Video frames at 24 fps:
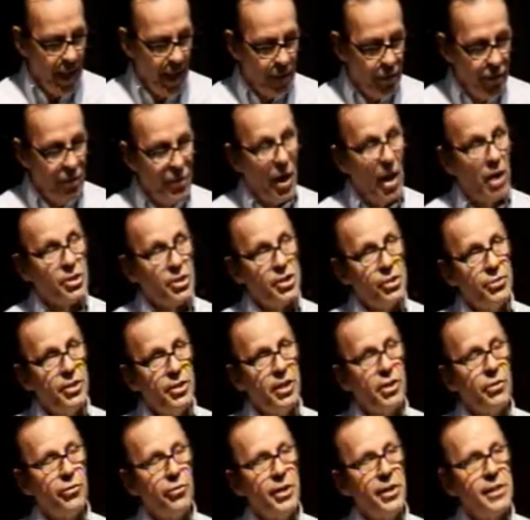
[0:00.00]
And you
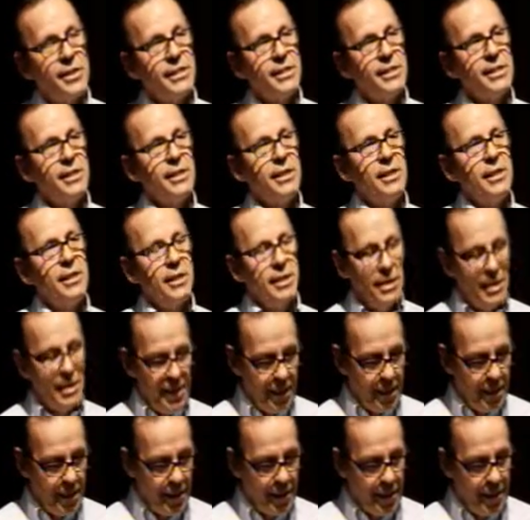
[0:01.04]
also decrease
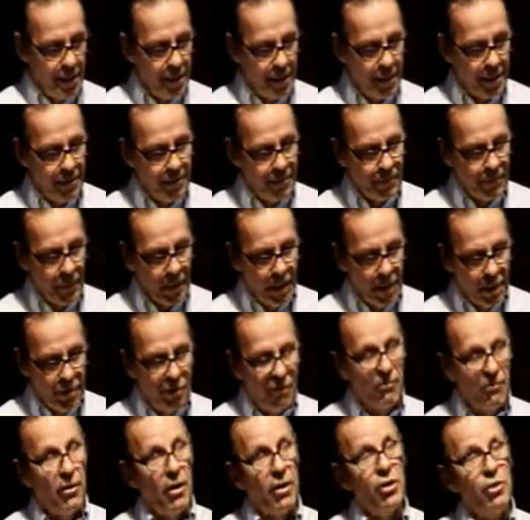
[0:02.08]

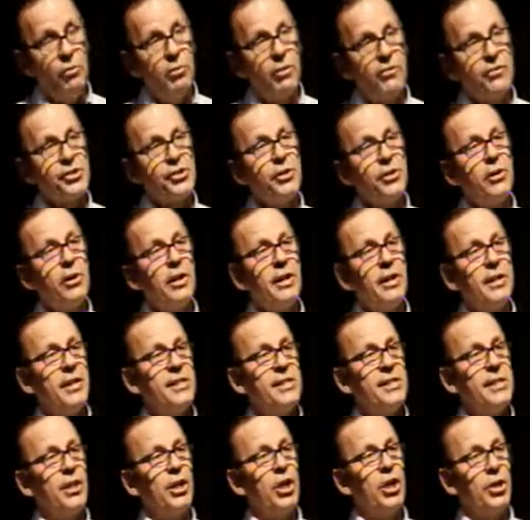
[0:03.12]
the volume of soil that
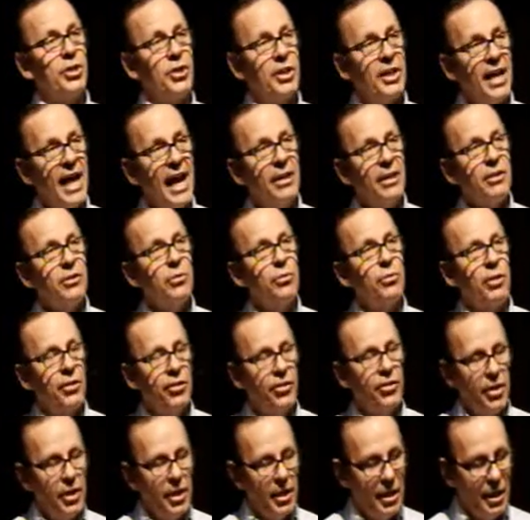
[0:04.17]
is in contact
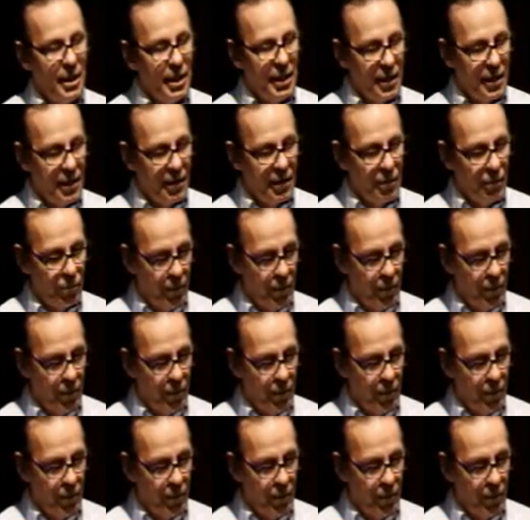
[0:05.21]
with the